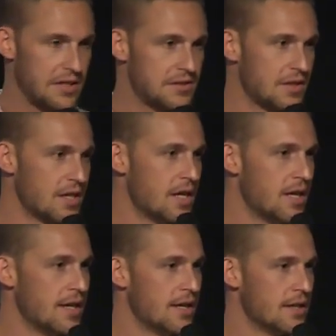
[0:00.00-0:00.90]
it is
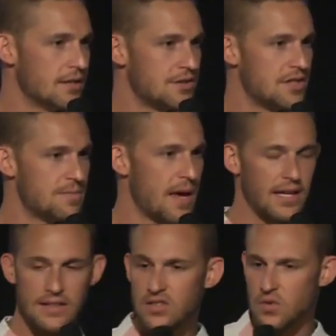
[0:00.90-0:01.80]
that she's
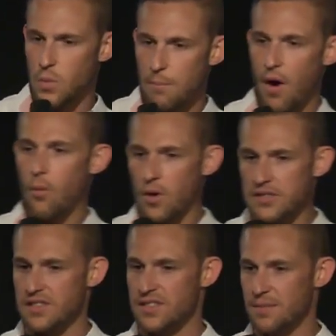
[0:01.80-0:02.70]
making. This is what Paul
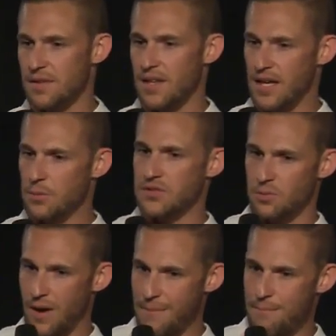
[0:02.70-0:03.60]
was to Timothy. He was
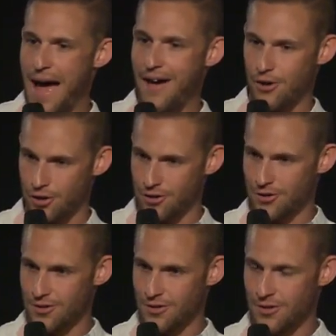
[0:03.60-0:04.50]
the right pattern.
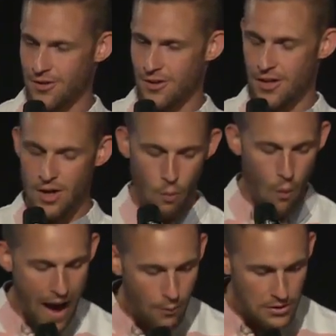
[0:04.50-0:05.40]

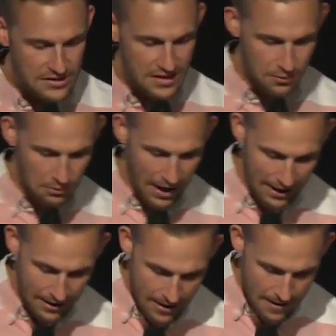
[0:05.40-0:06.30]
Why was he the
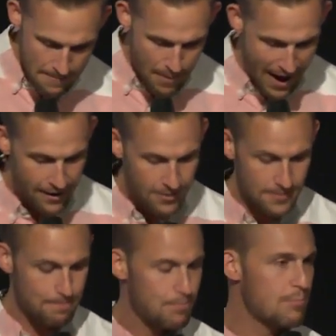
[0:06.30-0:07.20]
right
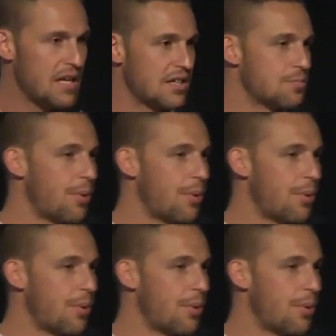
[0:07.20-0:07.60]
Pattern because